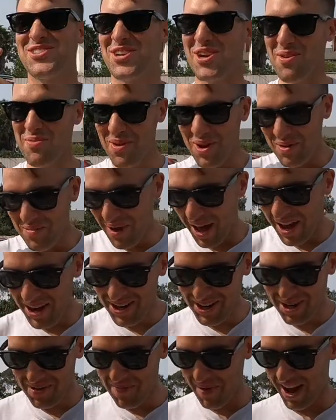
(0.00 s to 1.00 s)
Trying to put a
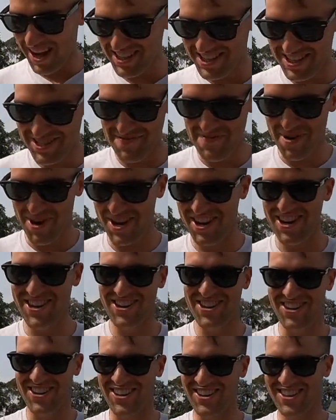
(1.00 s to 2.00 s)
battery capacity
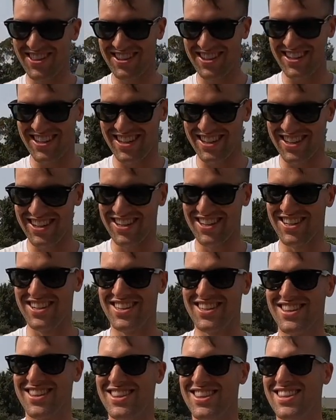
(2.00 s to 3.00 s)
monitor on the
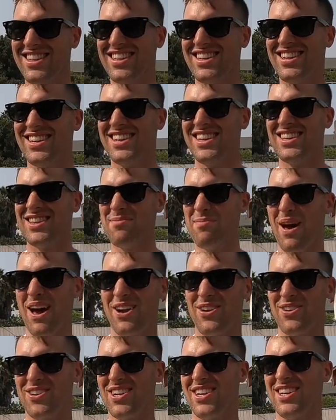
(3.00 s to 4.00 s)

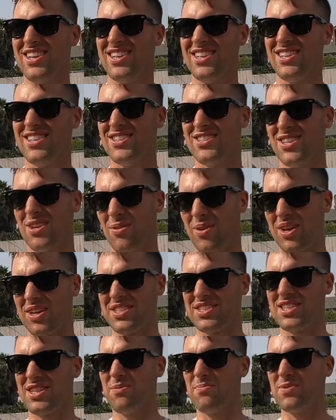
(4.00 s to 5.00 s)
battery so that I can
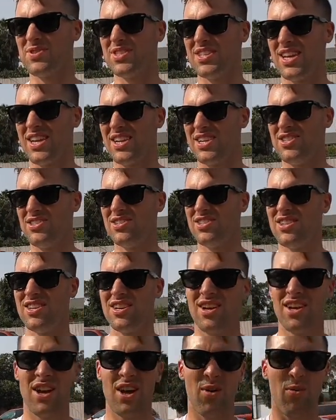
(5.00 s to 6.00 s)
see the percentage.
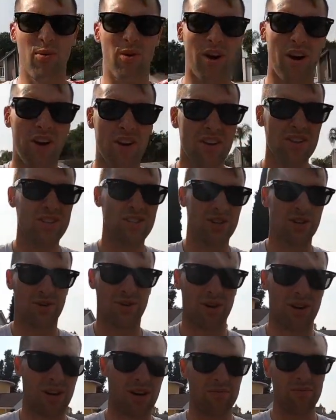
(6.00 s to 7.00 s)
We're also
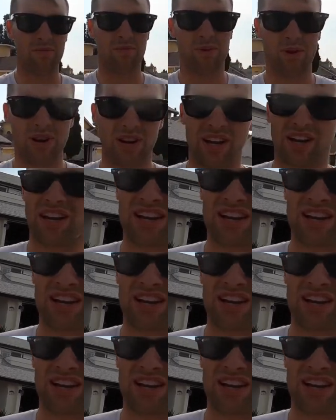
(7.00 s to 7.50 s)
gonna be putting